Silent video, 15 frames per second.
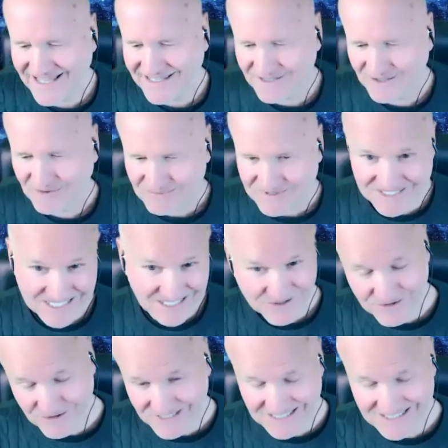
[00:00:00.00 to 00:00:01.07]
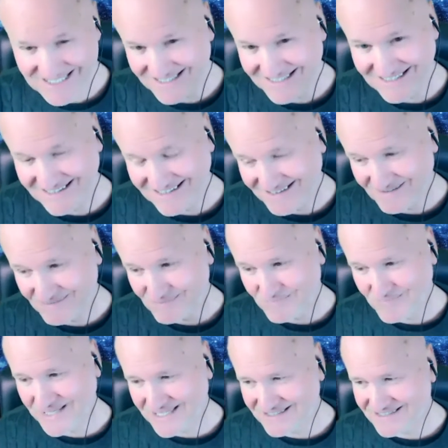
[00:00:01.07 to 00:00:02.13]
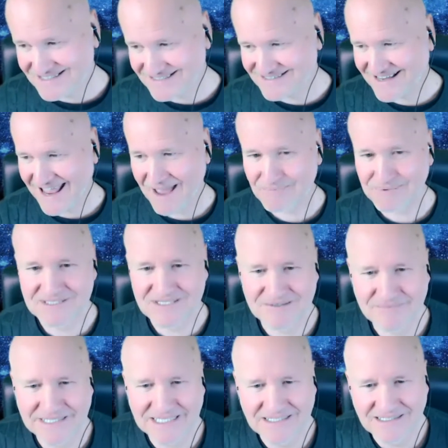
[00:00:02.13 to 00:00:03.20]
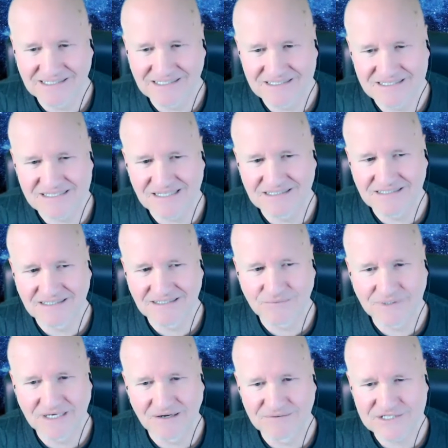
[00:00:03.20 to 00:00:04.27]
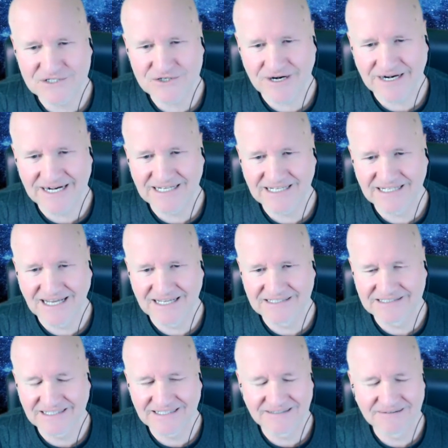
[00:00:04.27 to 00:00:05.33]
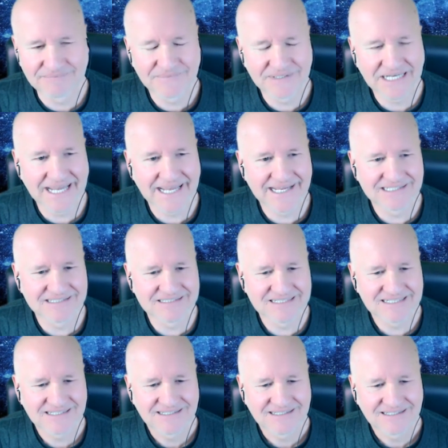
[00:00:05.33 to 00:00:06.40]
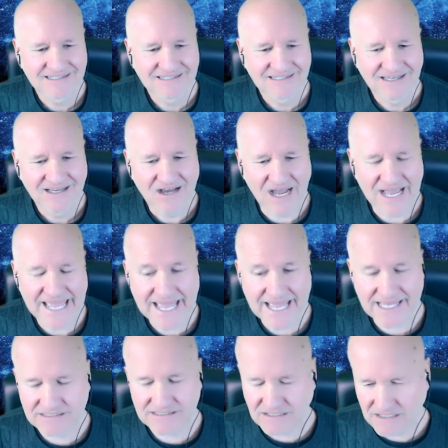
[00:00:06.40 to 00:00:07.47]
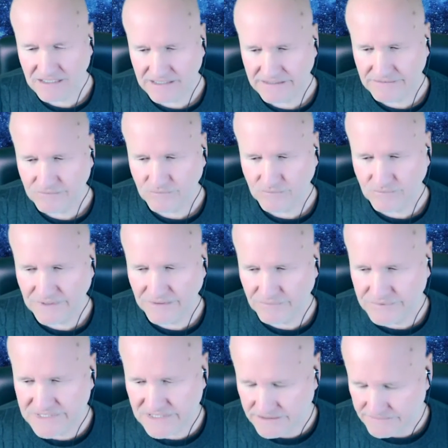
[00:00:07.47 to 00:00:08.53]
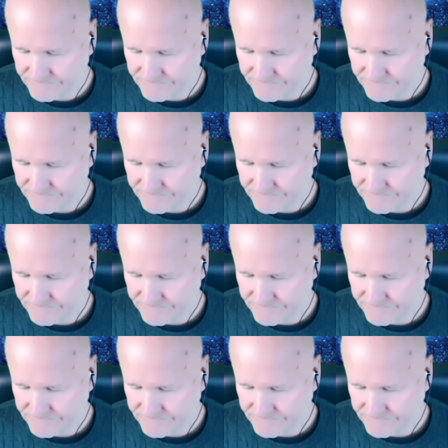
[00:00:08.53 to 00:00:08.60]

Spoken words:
a synchronicity piece happen to me in Sydney when I was training under him. And I had, it was I